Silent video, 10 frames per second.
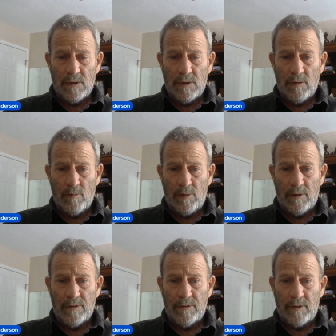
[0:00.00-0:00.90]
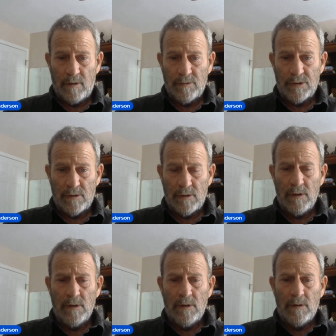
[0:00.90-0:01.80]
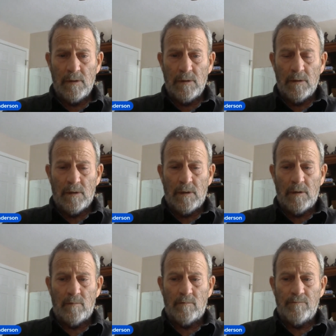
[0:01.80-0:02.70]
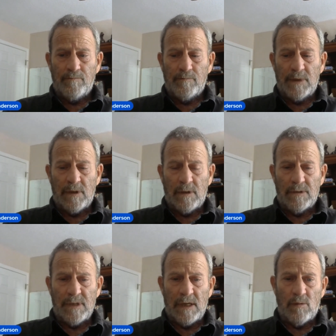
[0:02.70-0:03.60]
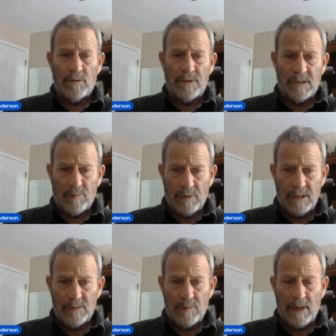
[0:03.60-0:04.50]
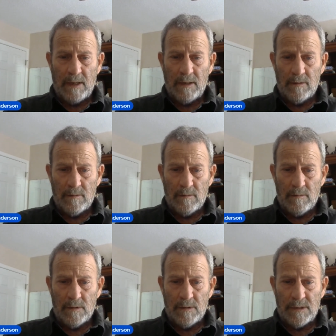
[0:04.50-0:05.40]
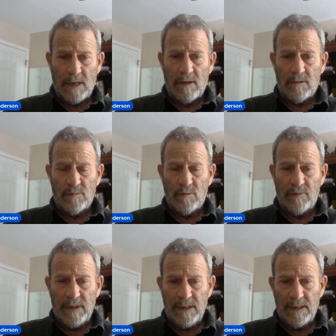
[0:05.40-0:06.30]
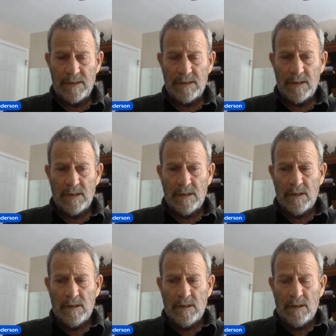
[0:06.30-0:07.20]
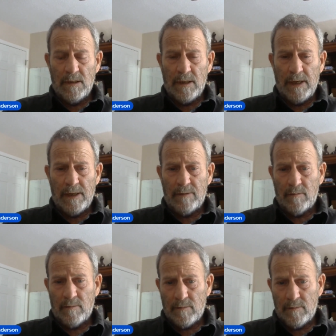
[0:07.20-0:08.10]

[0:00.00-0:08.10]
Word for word: um, part of their culture, um, because they were displaced by the settlers moving east, and